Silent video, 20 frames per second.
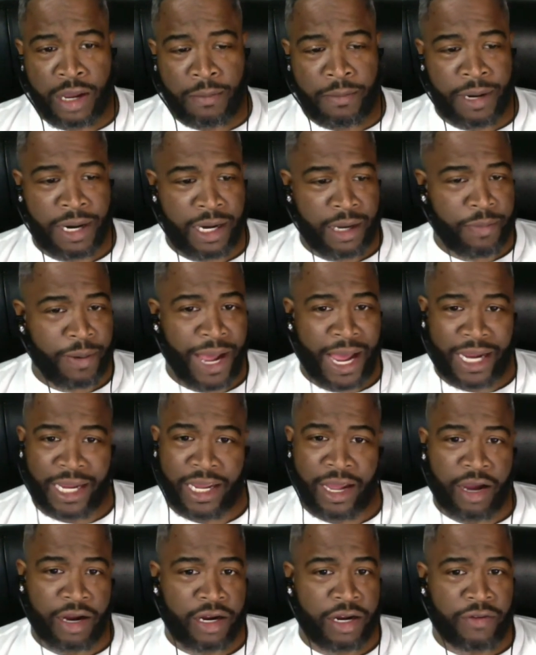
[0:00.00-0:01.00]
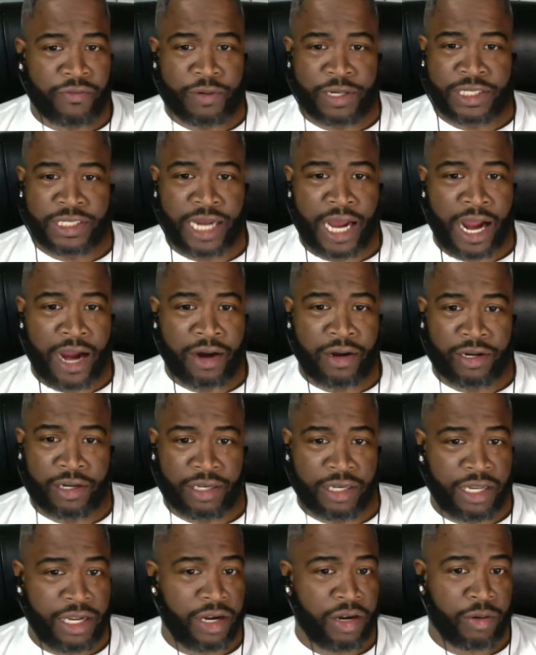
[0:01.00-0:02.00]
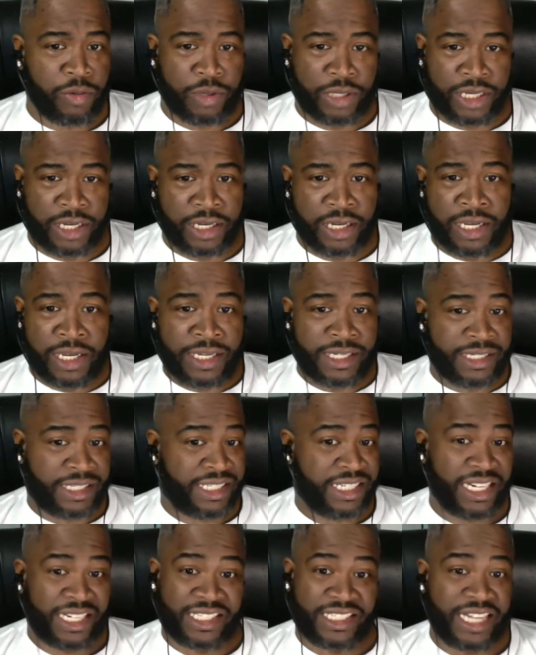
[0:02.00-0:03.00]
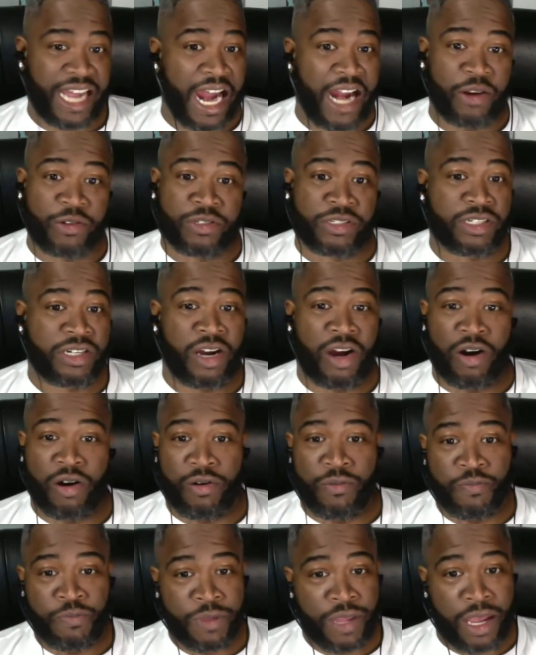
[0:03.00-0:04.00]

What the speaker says: Manny Pacquiao could have retired literally 6 titles ago